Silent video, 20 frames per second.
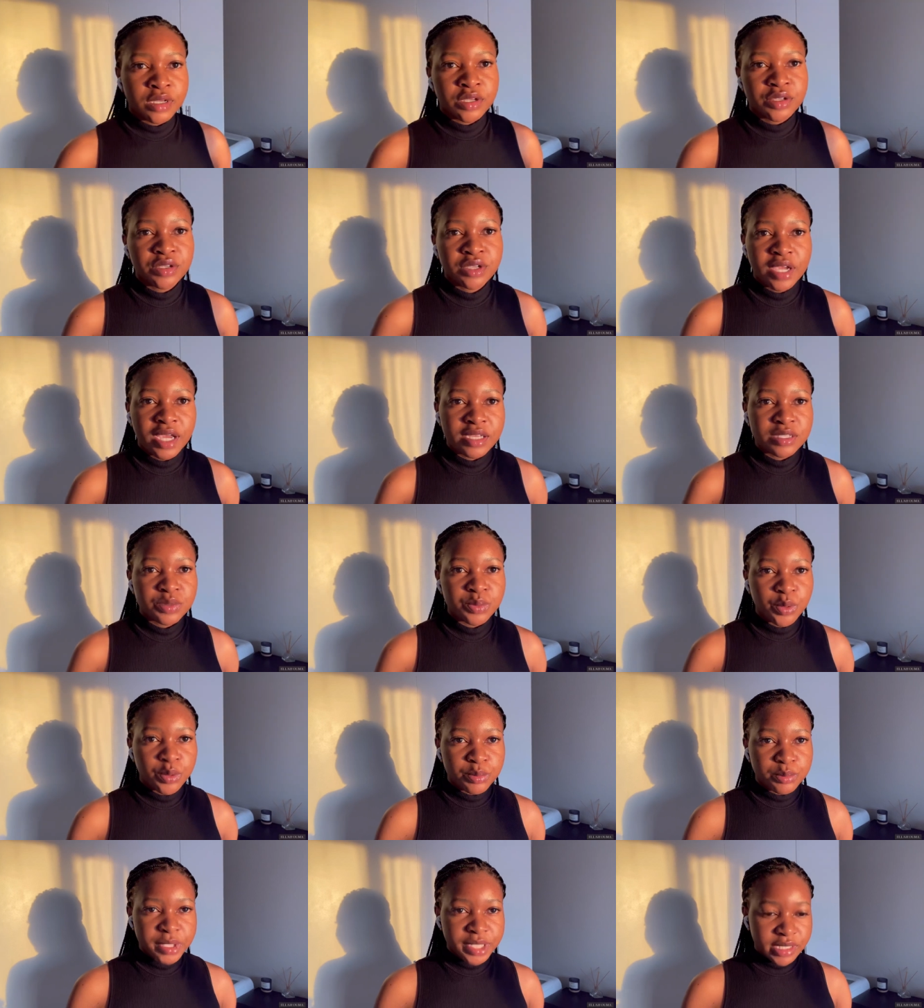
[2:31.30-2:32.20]
You guys
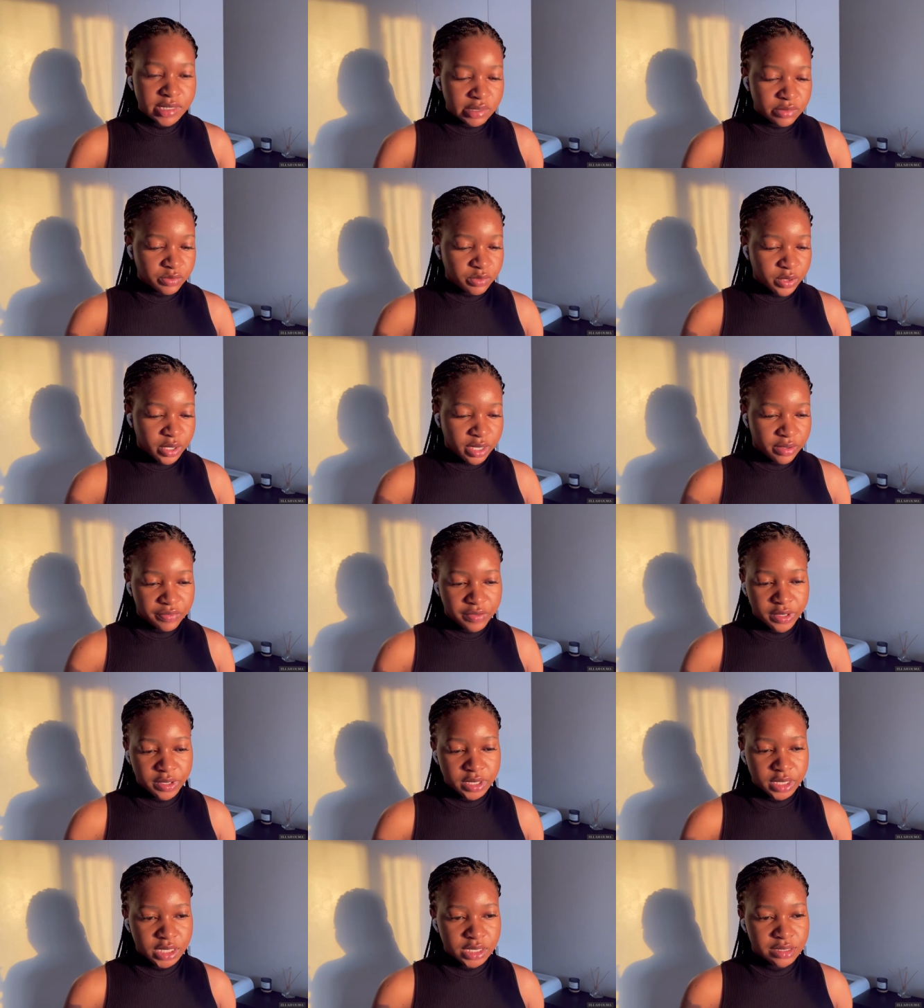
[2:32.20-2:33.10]
won't believe where I
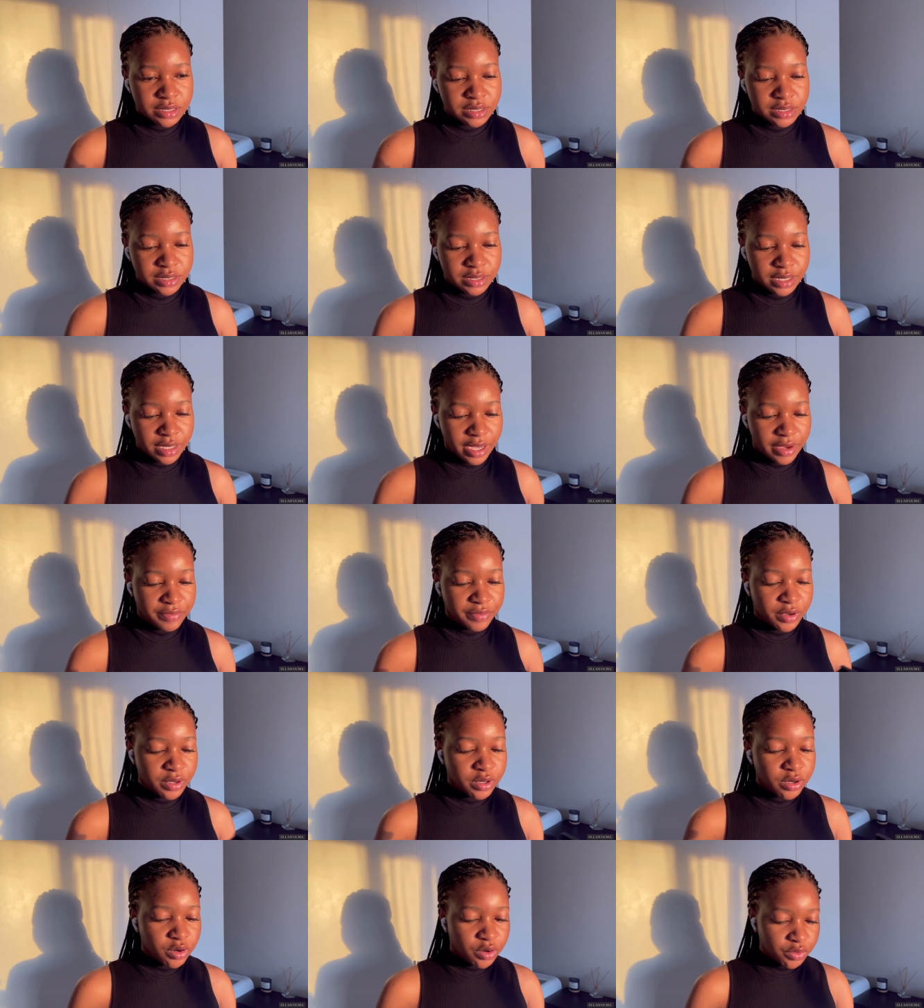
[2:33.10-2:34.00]
found this. I
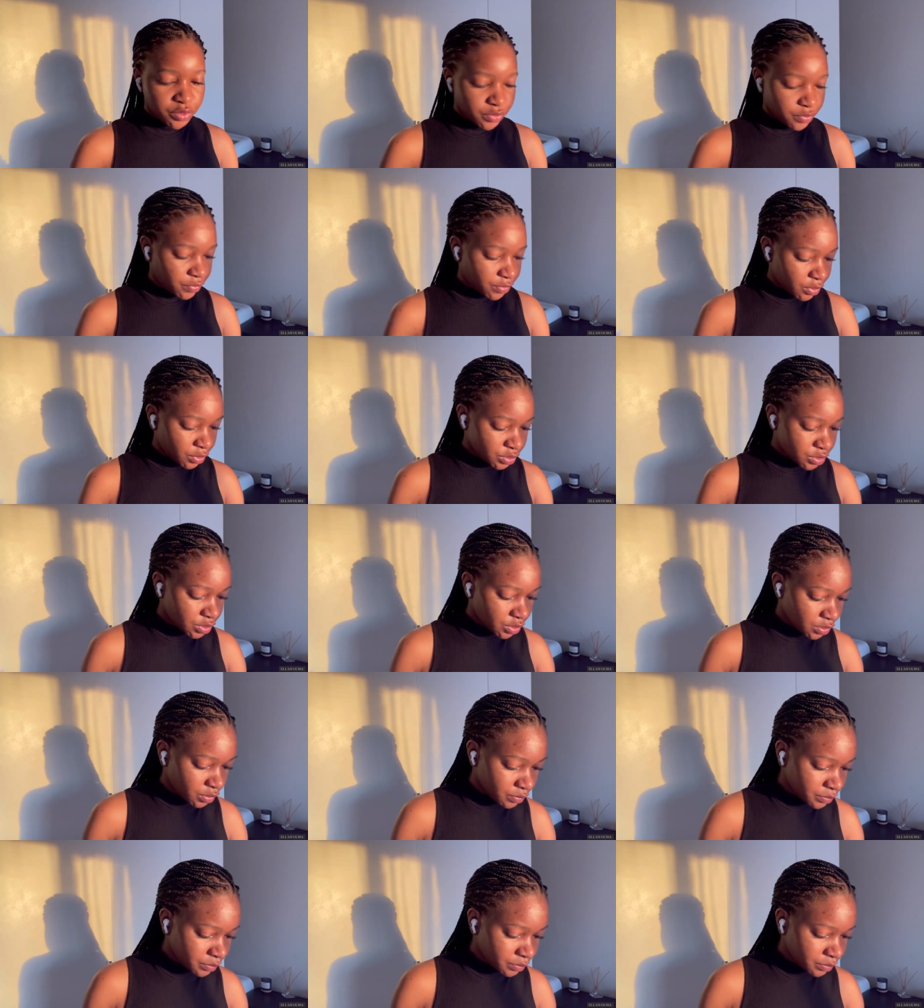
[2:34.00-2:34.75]
found it on the floor. So,